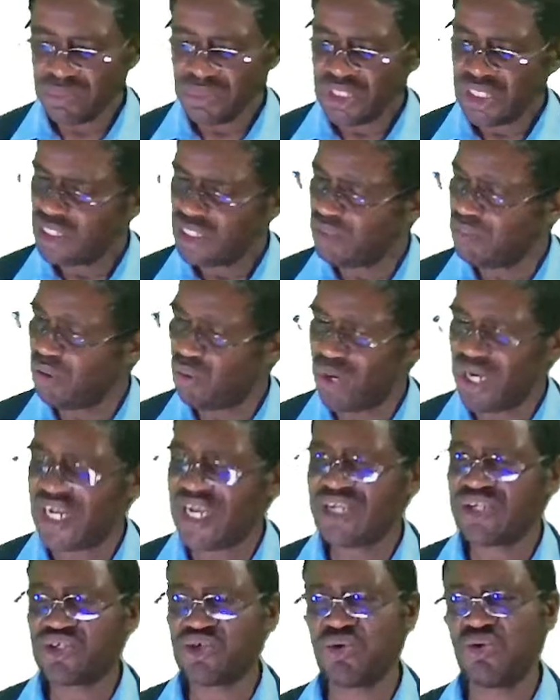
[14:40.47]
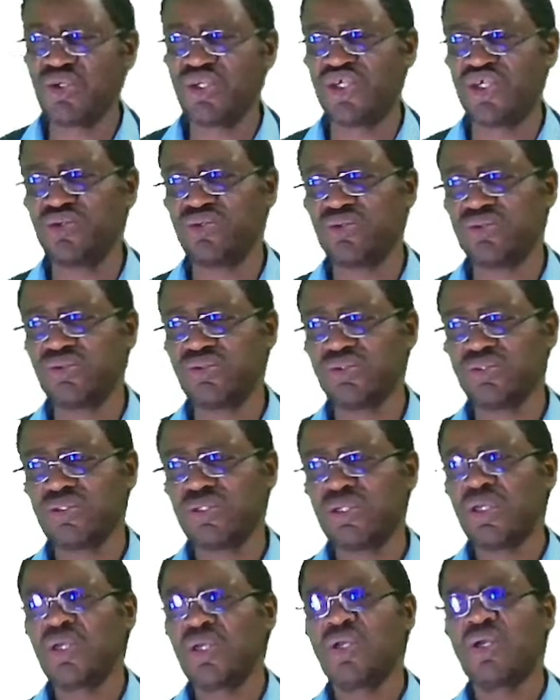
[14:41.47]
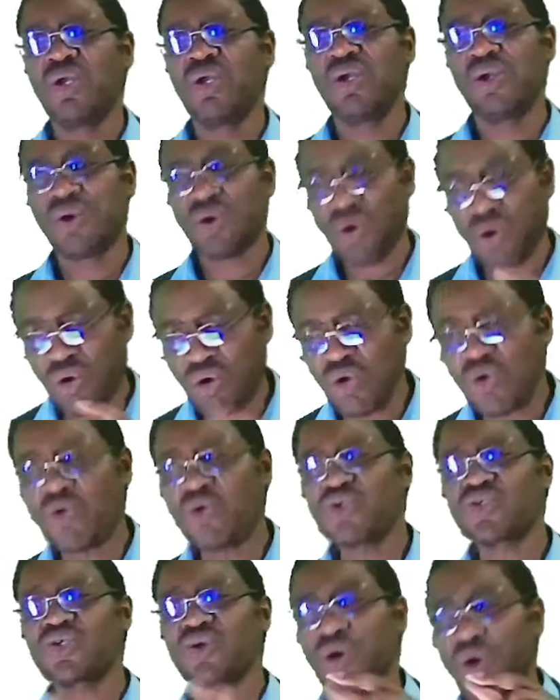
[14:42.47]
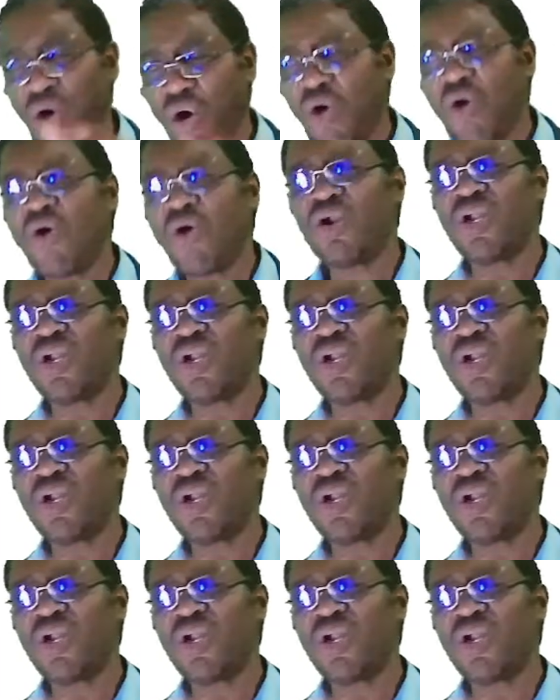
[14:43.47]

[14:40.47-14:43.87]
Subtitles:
Number 1, I told you, close all